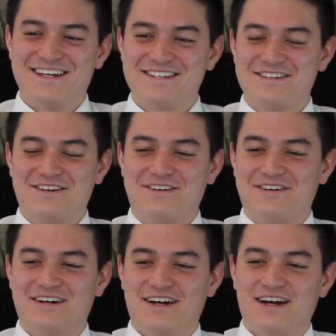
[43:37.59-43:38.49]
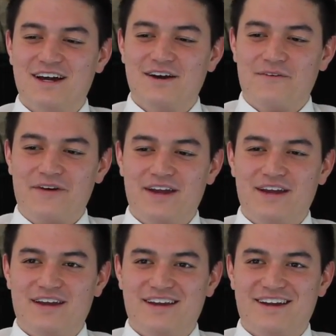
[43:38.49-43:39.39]
So
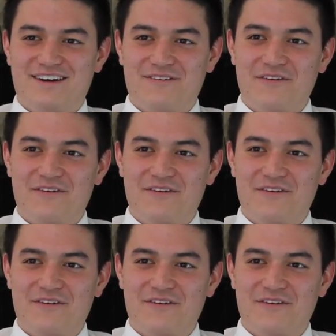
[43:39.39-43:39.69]
we